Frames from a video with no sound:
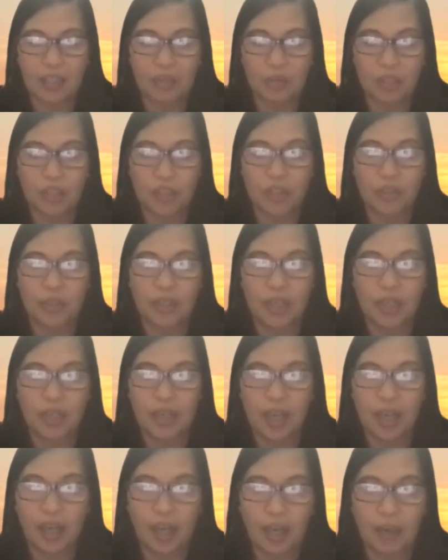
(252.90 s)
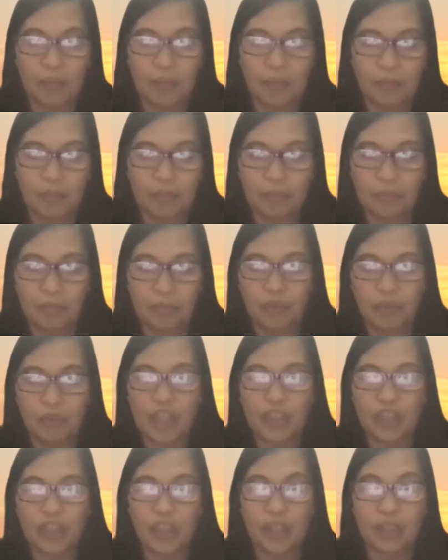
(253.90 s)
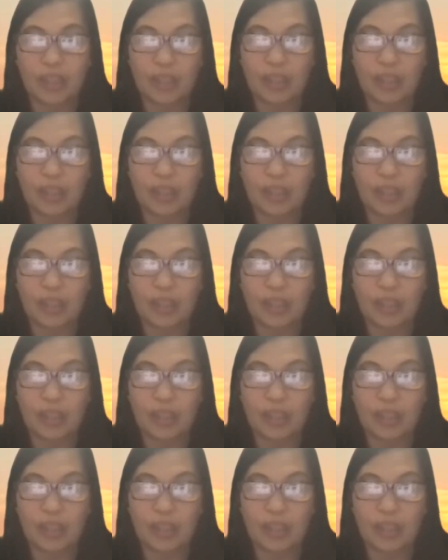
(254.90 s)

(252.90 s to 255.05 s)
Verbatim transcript: There was um, racial